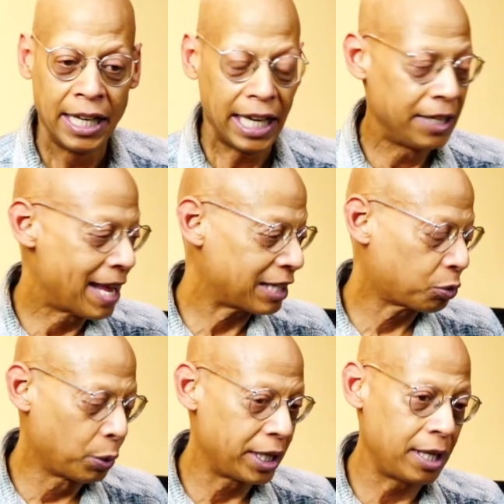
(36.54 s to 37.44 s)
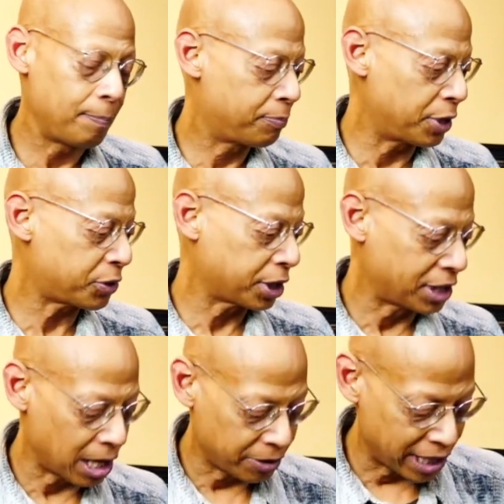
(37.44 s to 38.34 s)
And that's when this
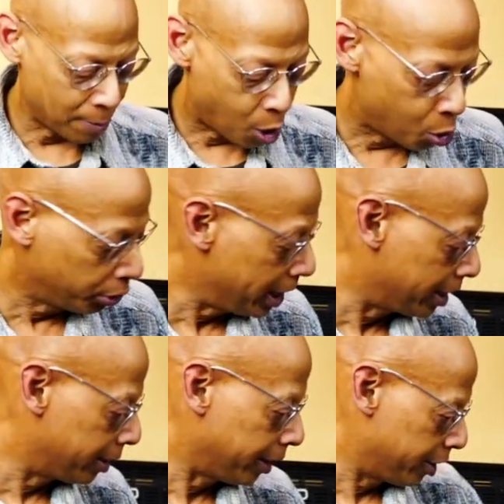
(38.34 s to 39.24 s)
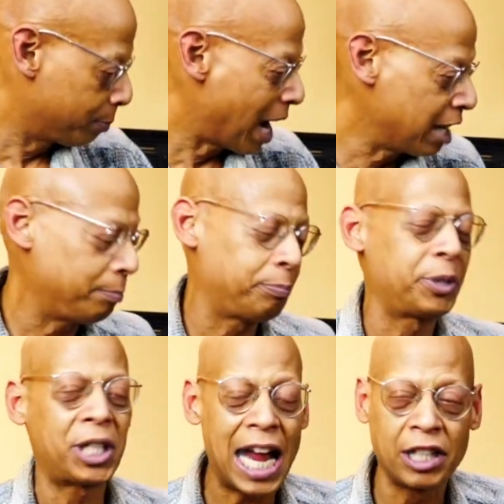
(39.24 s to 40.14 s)
guitar that I'm holding and is
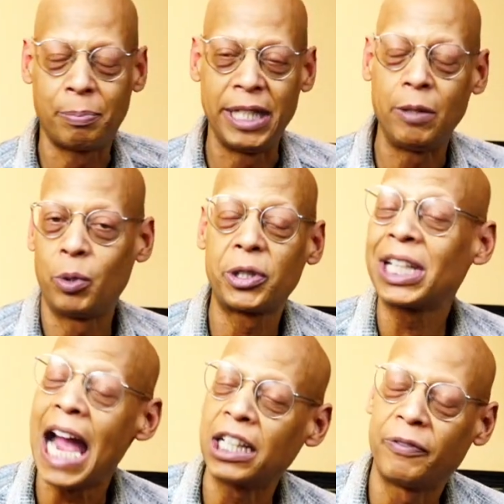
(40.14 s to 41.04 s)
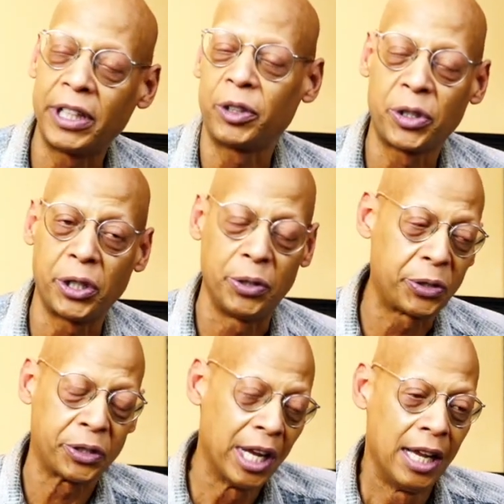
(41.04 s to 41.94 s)
besides me was kind of
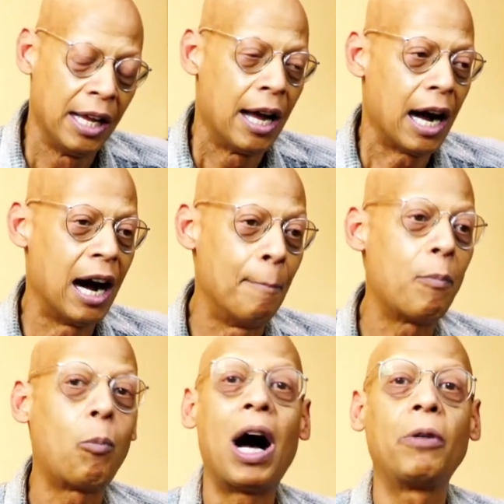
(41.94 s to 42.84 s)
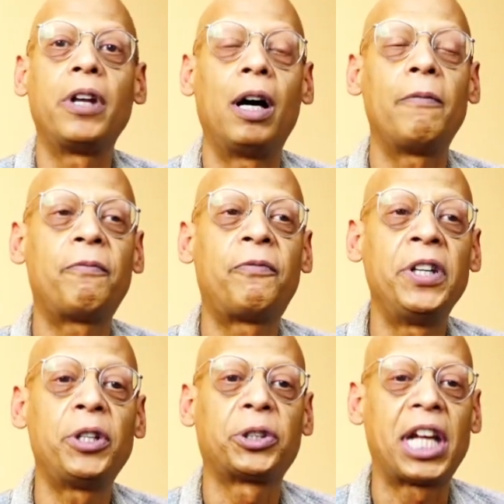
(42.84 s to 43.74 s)
introduced. While the
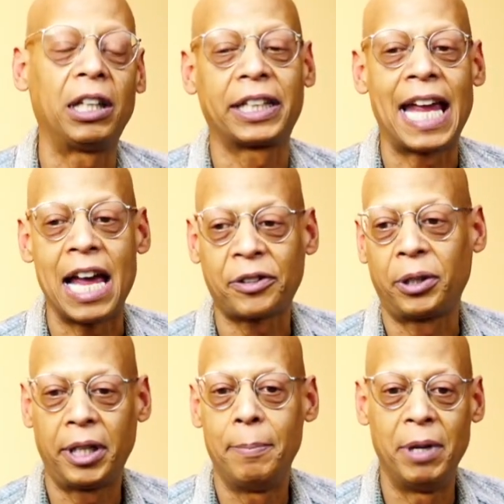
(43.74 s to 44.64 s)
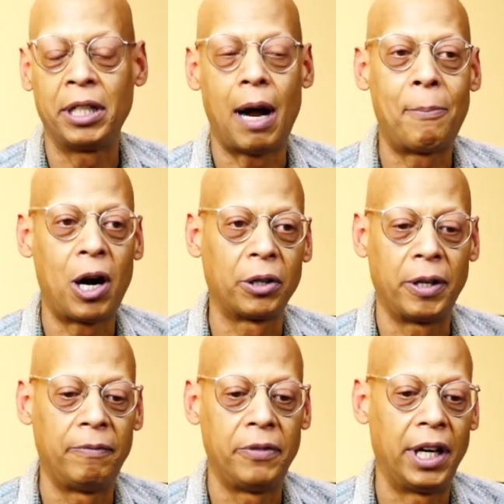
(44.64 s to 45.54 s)
Fender Telecaster had been a part
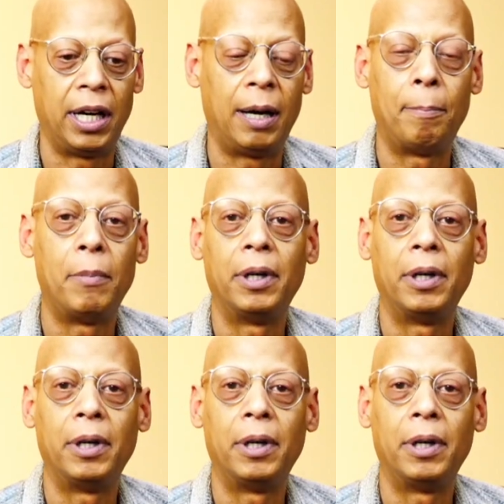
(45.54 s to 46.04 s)
of the